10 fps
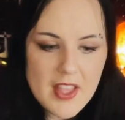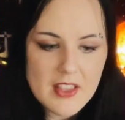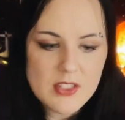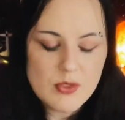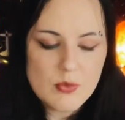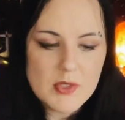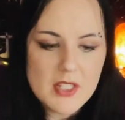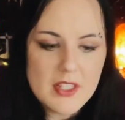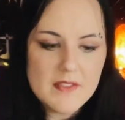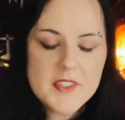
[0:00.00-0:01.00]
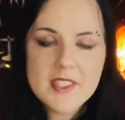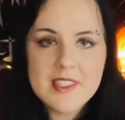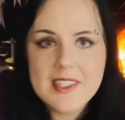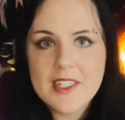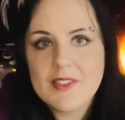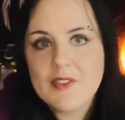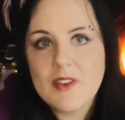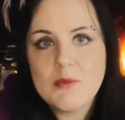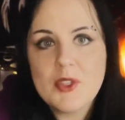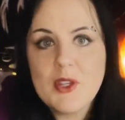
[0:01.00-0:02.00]
there's real emphasis here
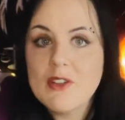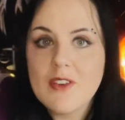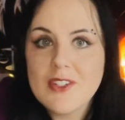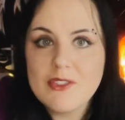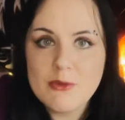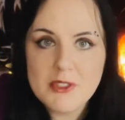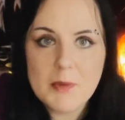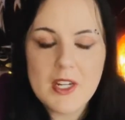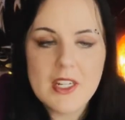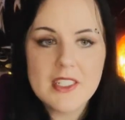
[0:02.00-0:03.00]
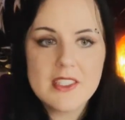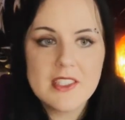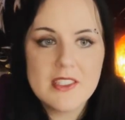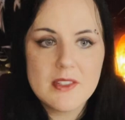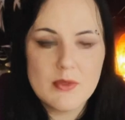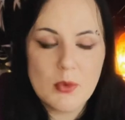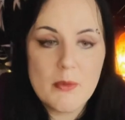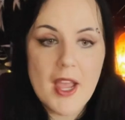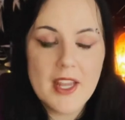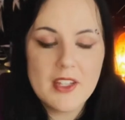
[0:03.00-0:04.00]
from the universe, from spirit, to
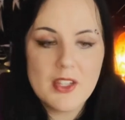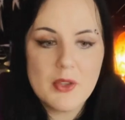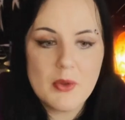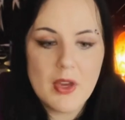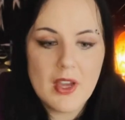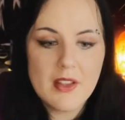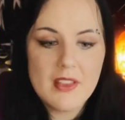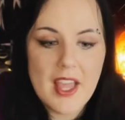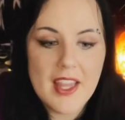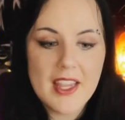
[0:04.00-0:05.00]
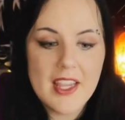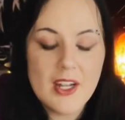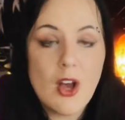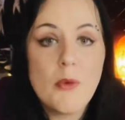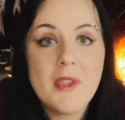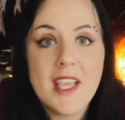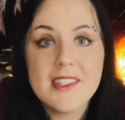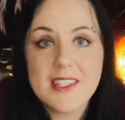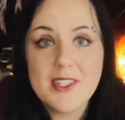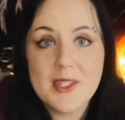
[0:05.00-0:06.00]
remind you that it all
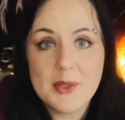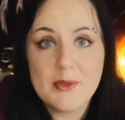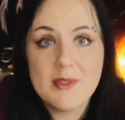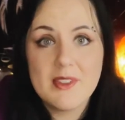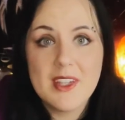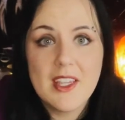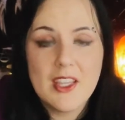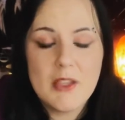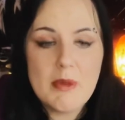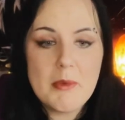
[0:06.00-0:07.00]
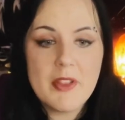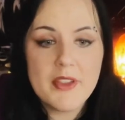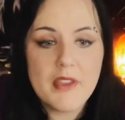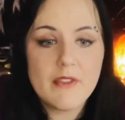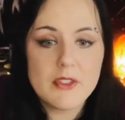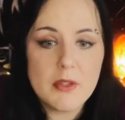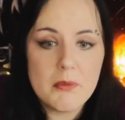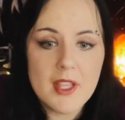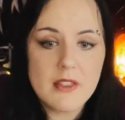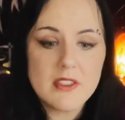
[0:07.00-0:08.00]
begins in you. You may be looking for
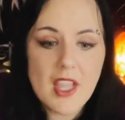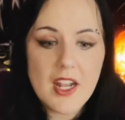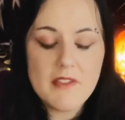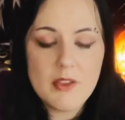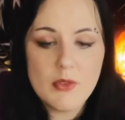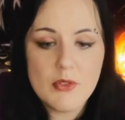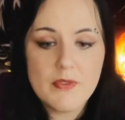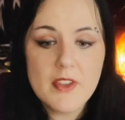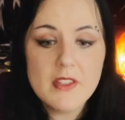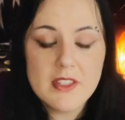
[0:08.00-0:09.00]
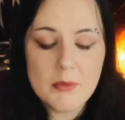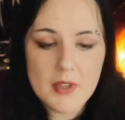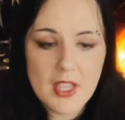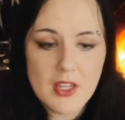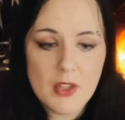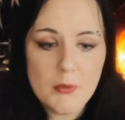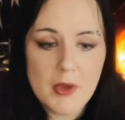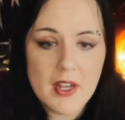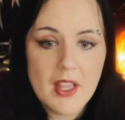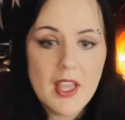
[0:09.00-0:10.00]
something outside of you to fill something in you,
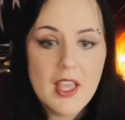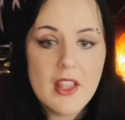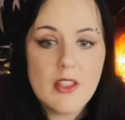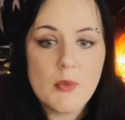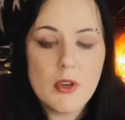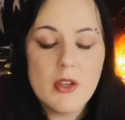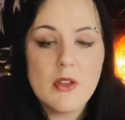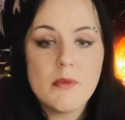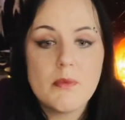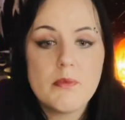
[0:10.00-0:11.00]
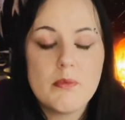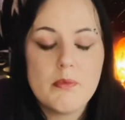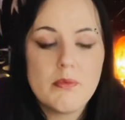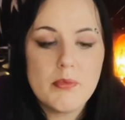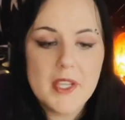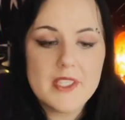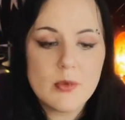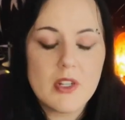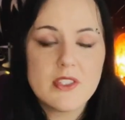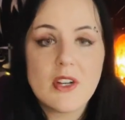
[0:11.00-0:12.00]
but the real place
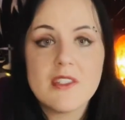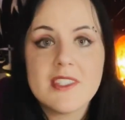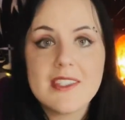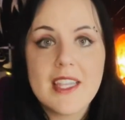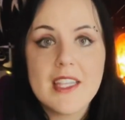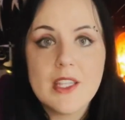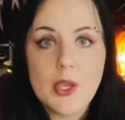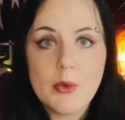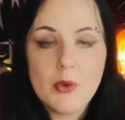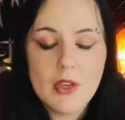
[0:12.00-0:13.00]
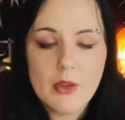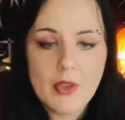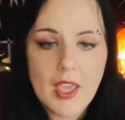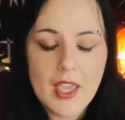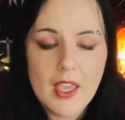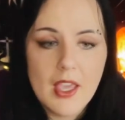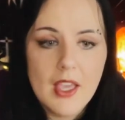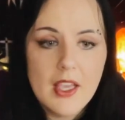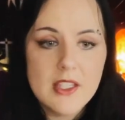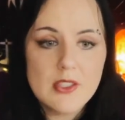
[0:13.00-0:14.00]
where it starts is in you, okay?
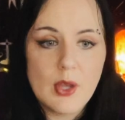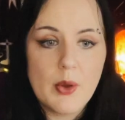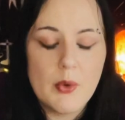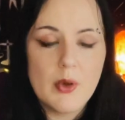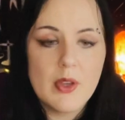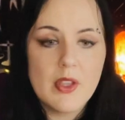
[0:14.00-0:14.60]
So